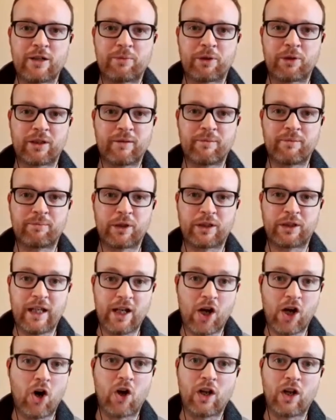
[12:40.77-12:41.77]
But they
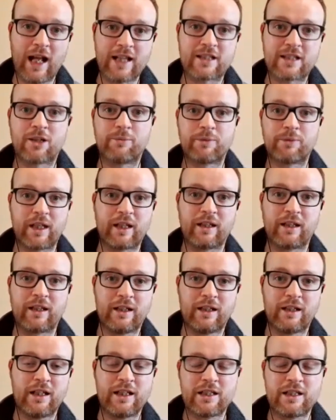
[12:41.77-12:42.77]
all had something
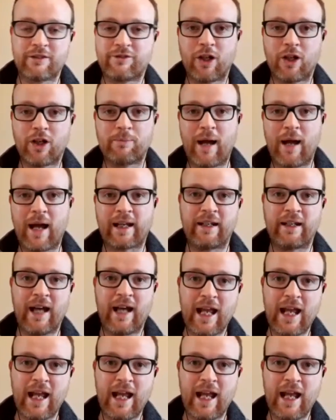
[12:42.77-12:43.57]
to fall back on.